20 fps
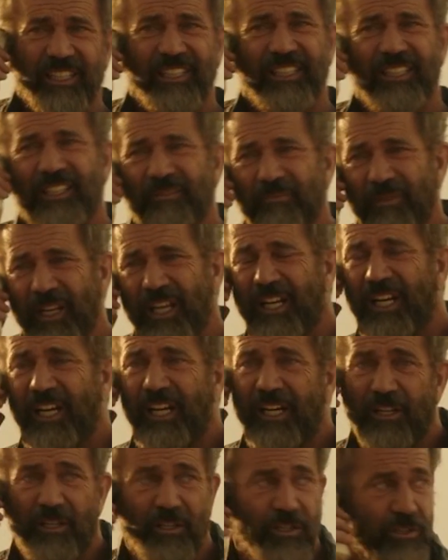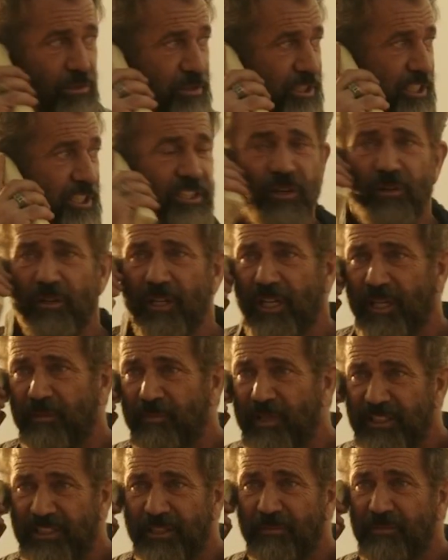Is Mel Gibson truly living up
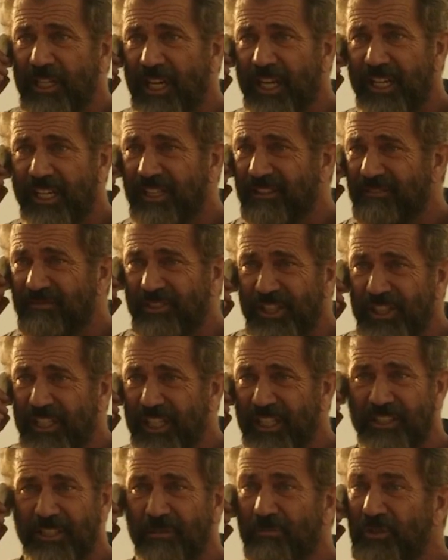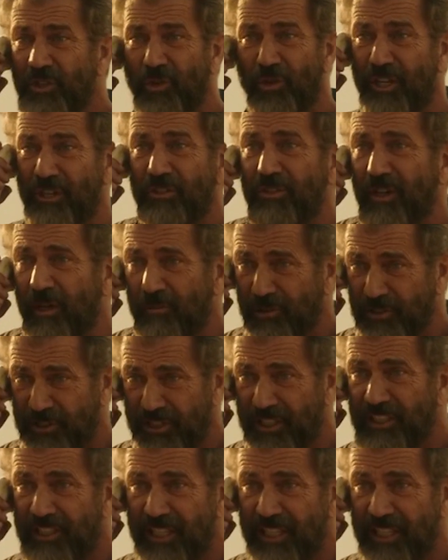to his Mad Max character?